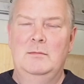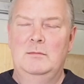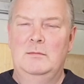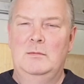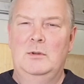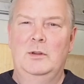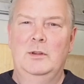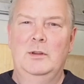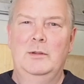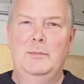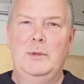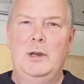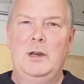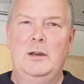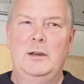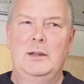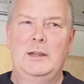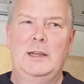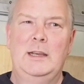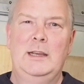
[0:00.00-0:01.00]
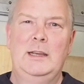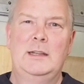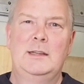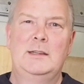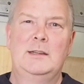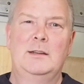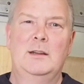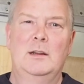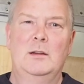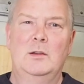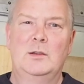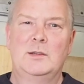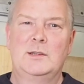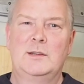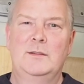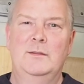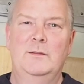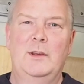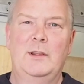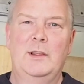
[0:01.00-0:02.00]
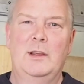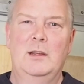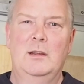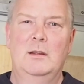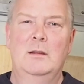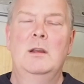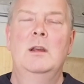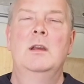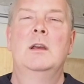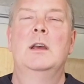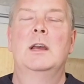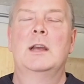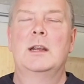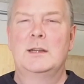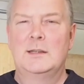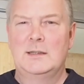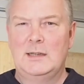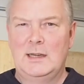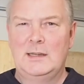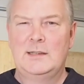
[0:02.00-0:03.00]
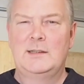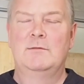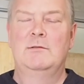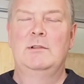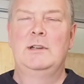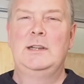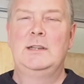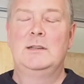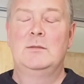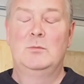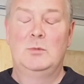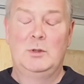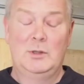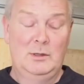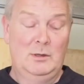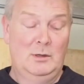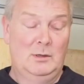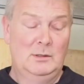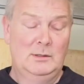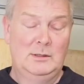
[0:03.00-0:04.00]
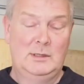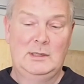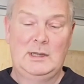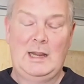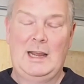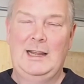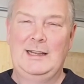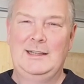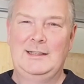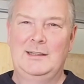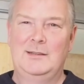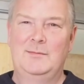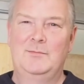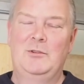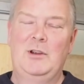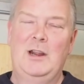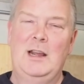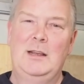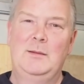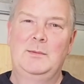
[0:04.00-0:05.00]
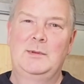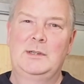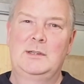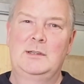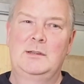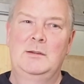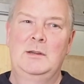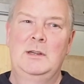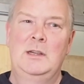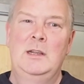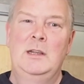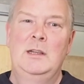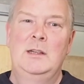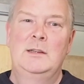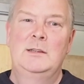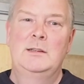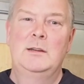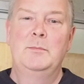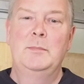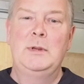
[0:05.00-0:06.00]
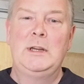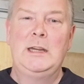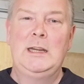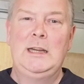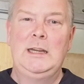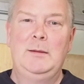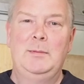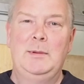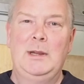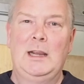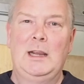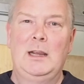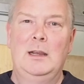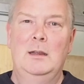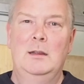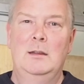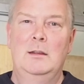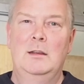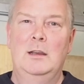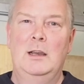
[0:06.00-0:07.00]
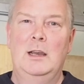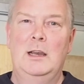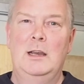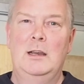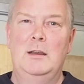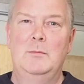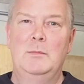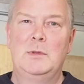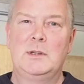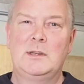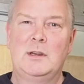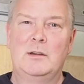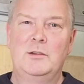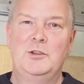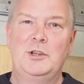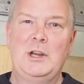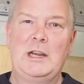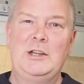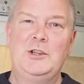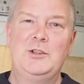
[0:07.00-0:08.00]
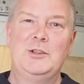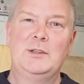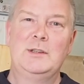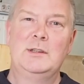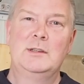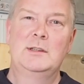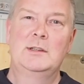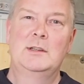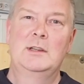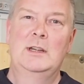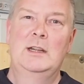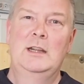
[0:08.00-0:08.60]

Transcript: on the market and lots of other accessories and whatnot, and perhaps some beekeeping associations